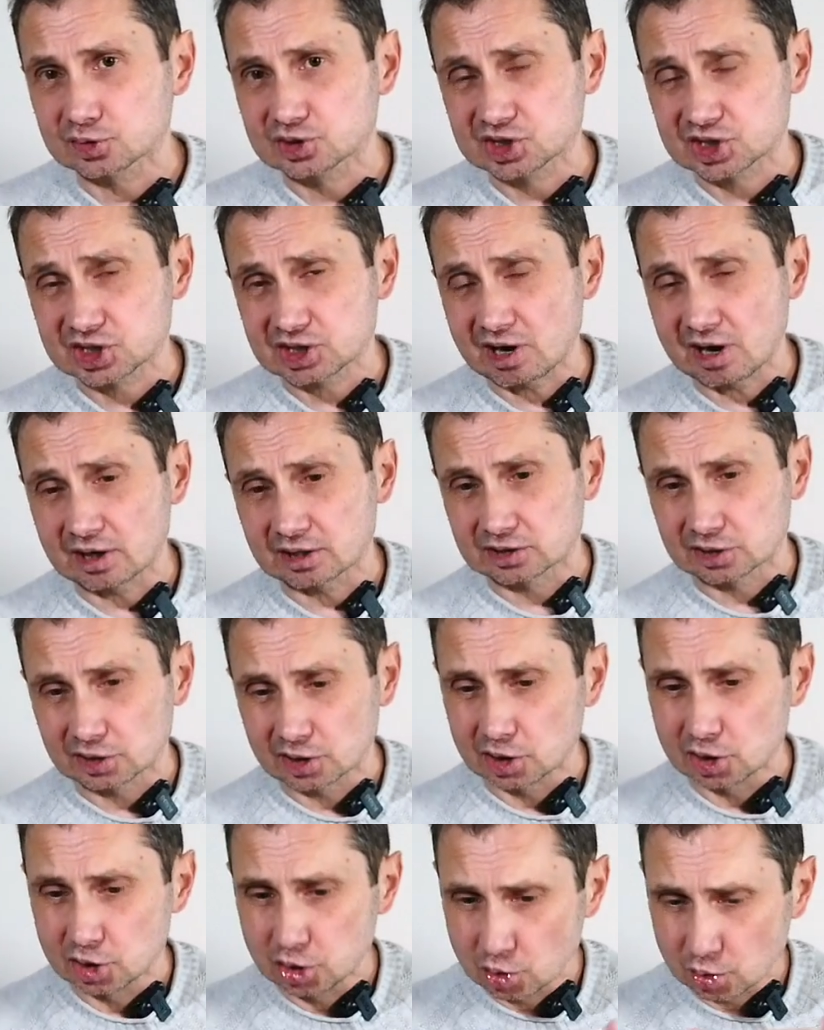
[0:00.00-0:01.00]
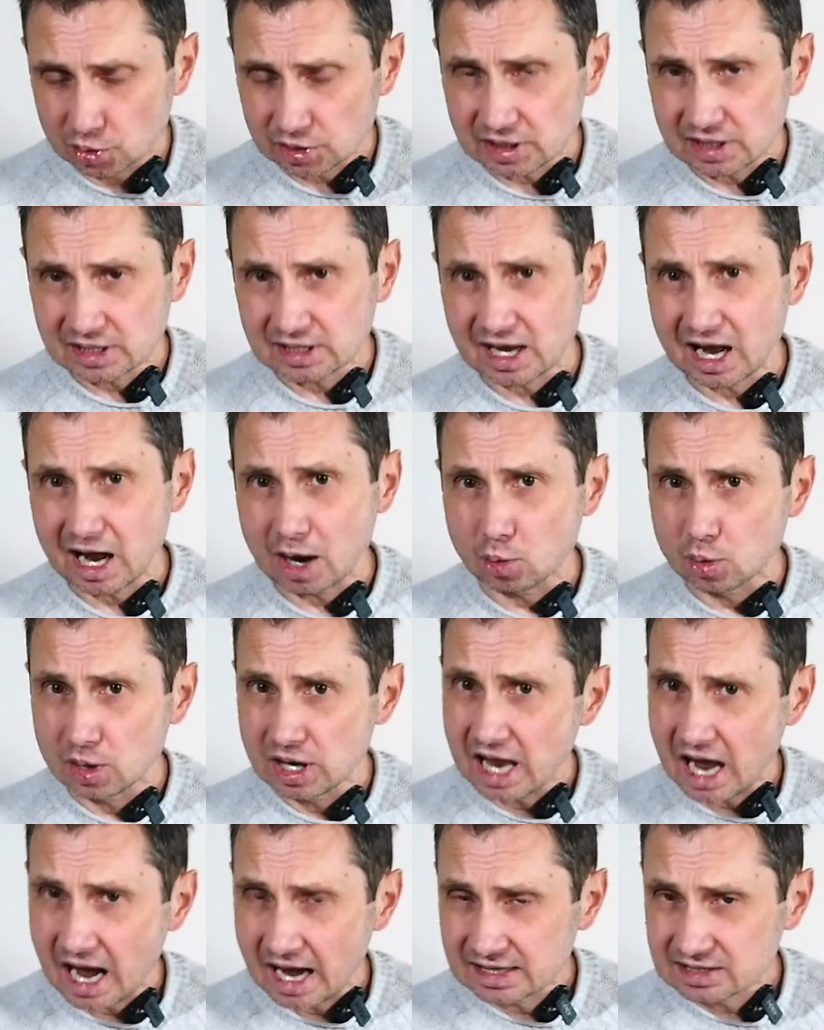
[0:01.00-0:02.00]
You start looking how
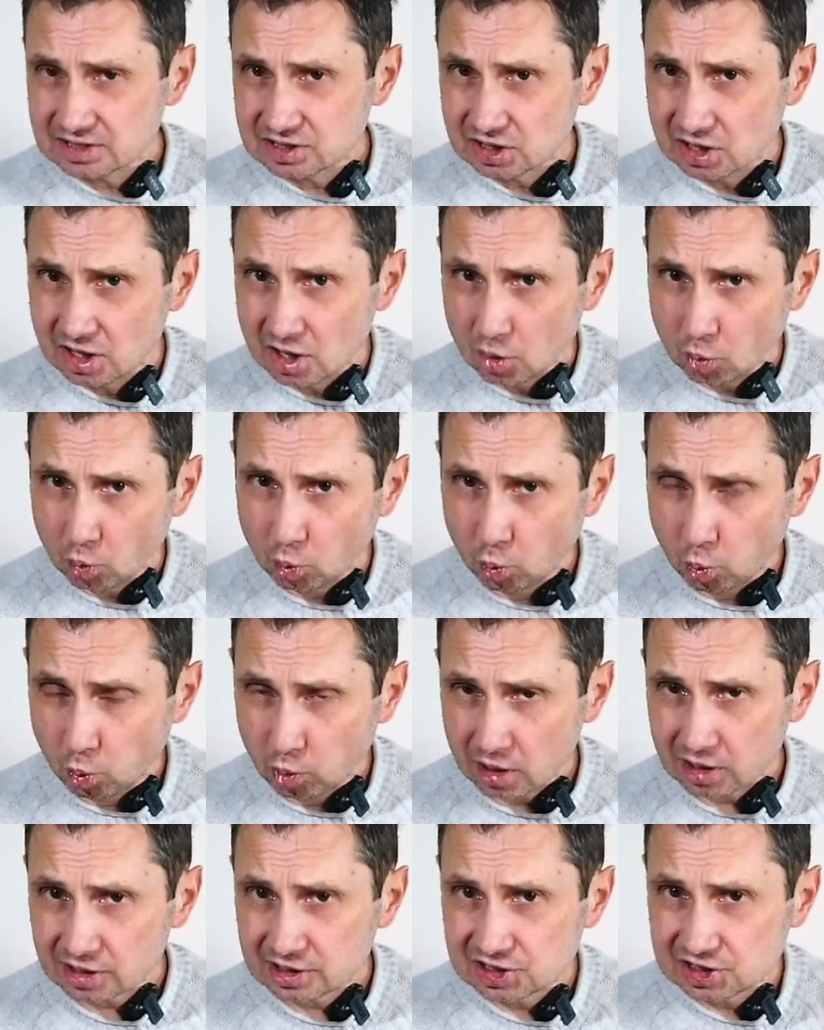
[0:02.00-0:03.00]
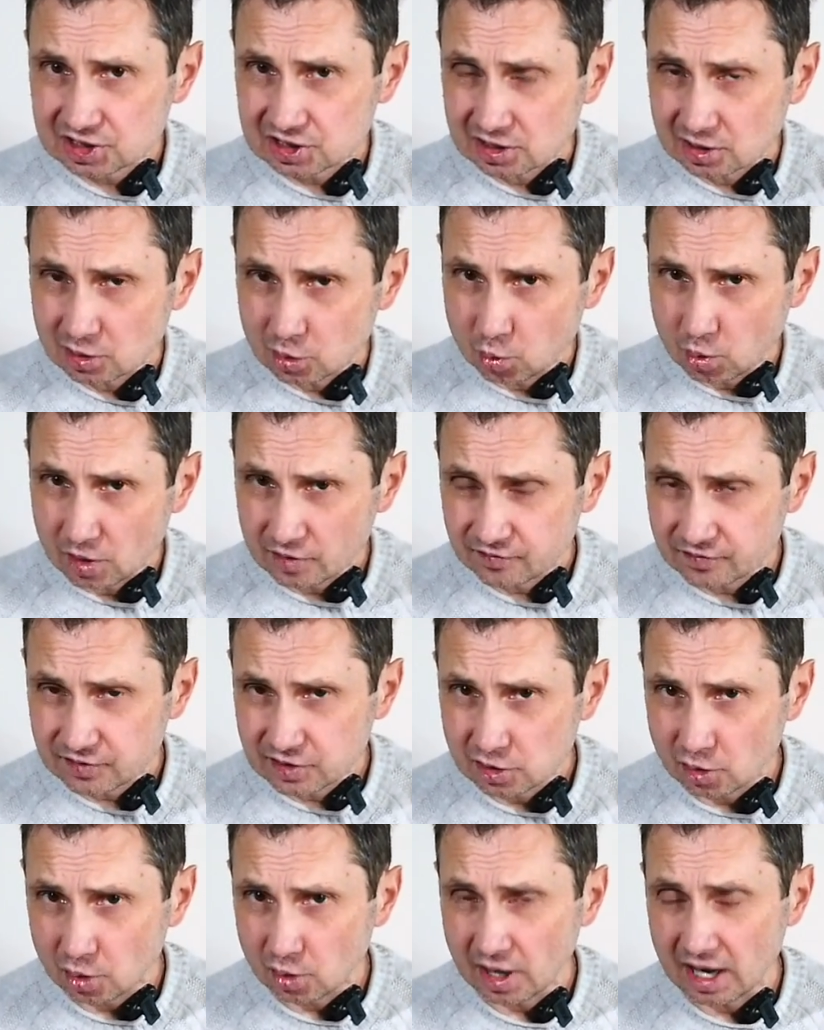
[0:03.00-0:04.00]
light works with
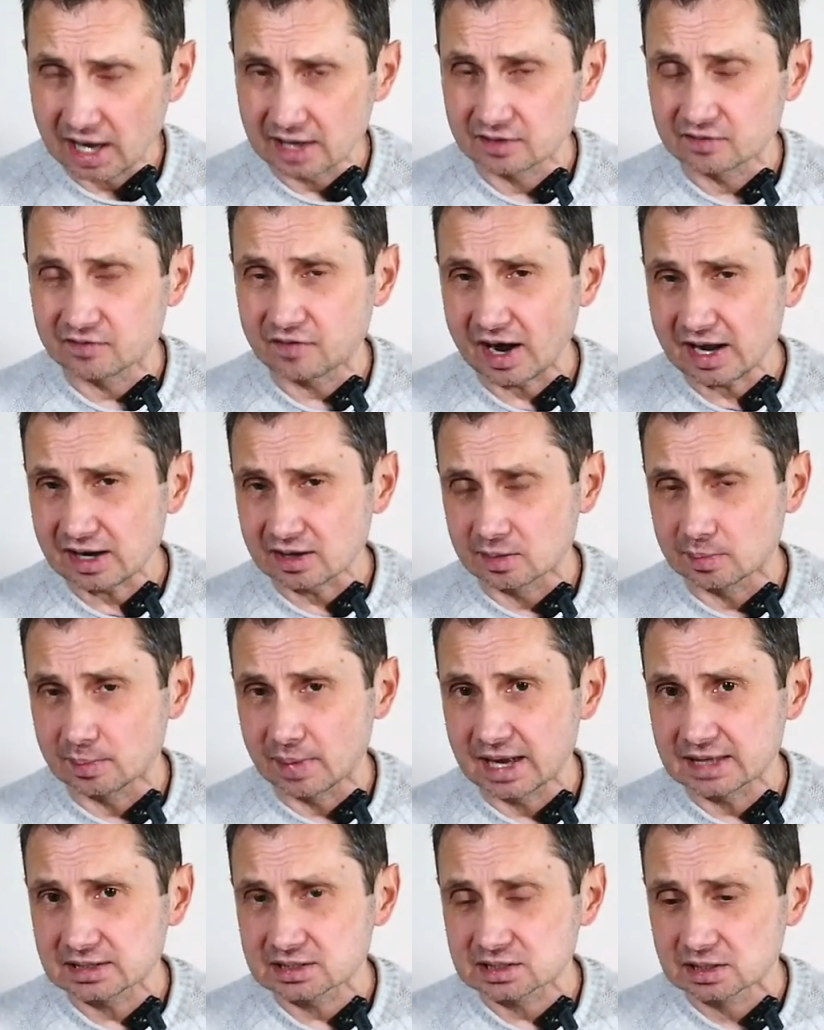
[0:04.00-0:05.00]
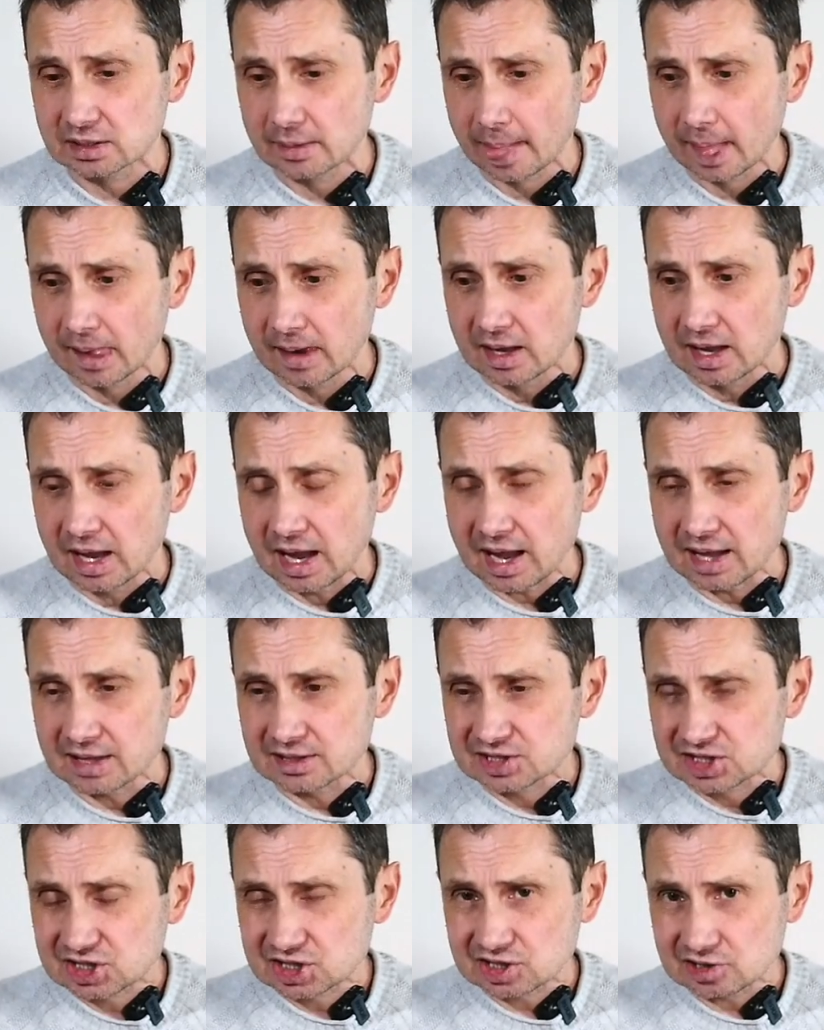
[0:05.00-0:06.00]
your environment
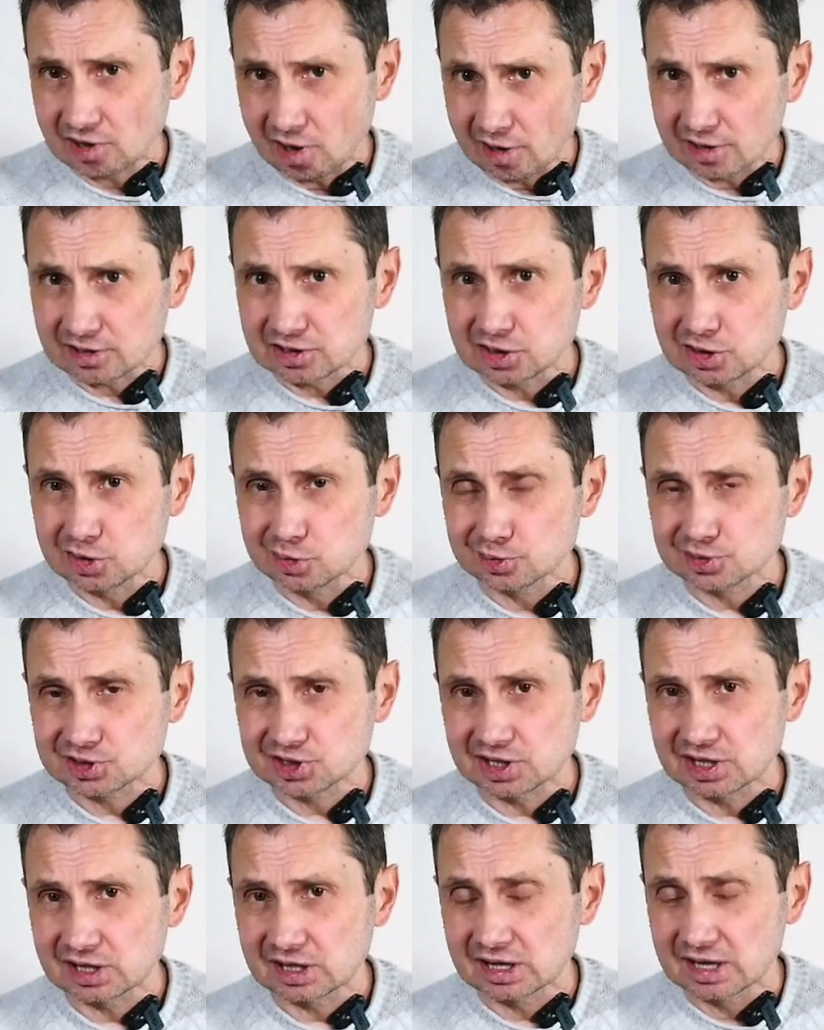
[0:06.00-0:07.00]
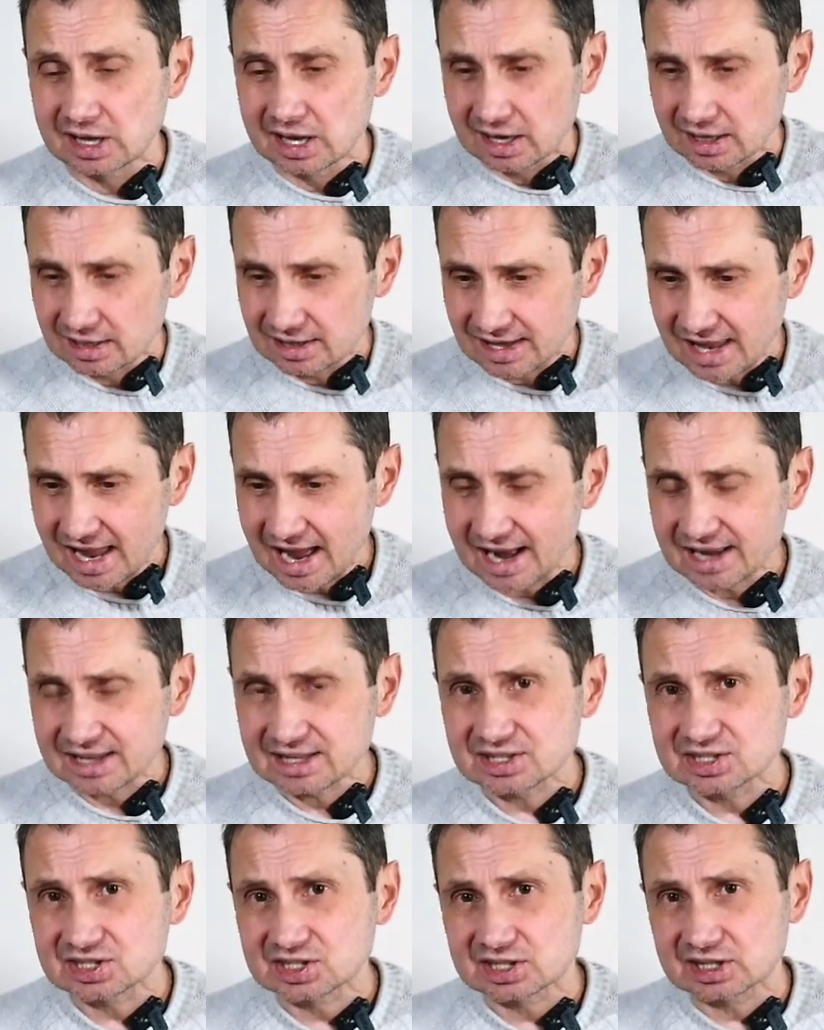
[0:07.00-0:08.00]
and start using
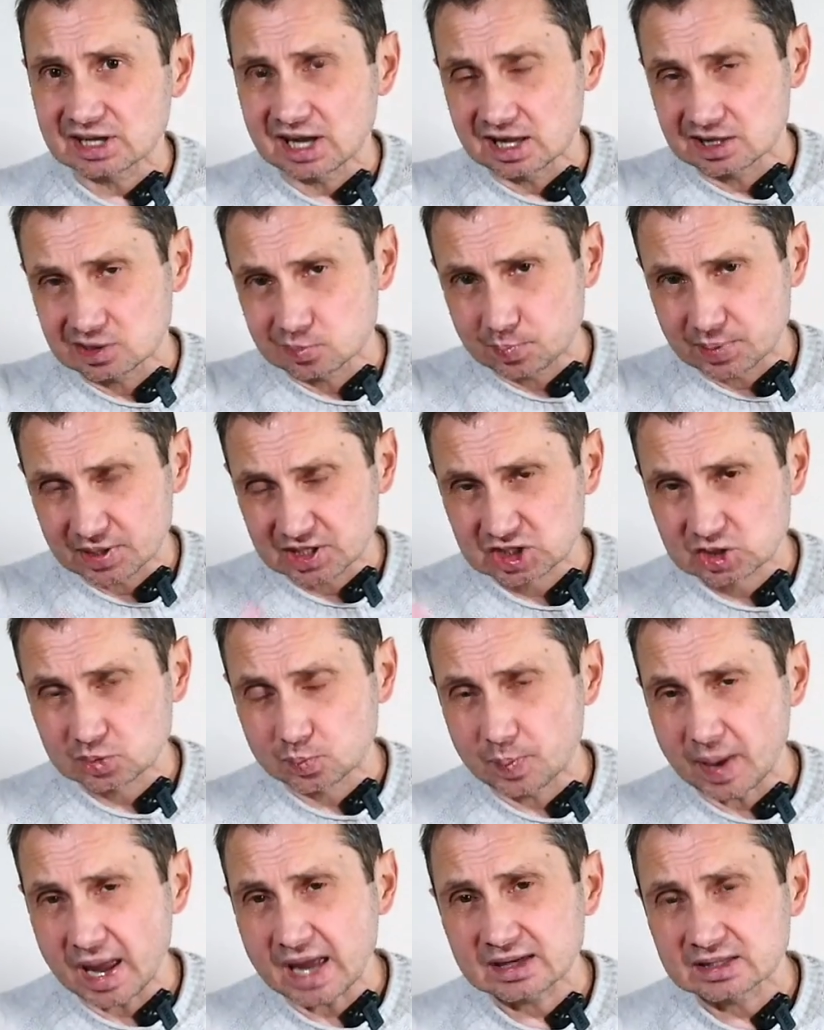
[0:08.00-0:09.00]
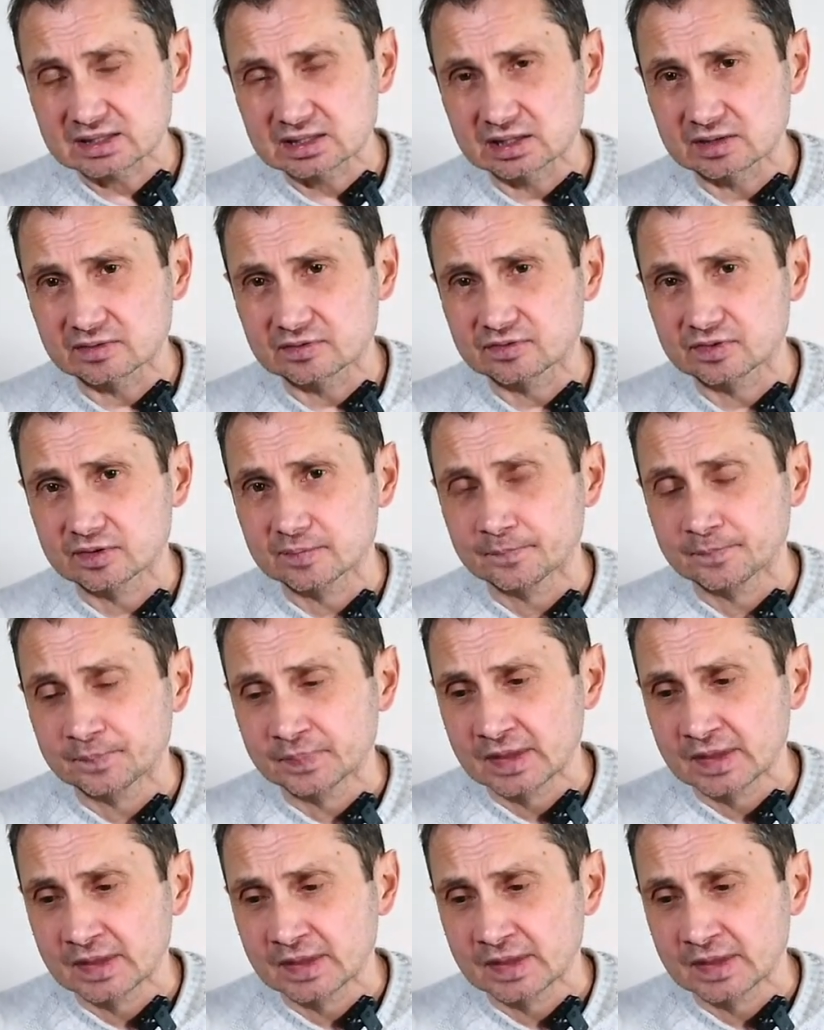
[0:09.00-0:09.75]
lines and perspective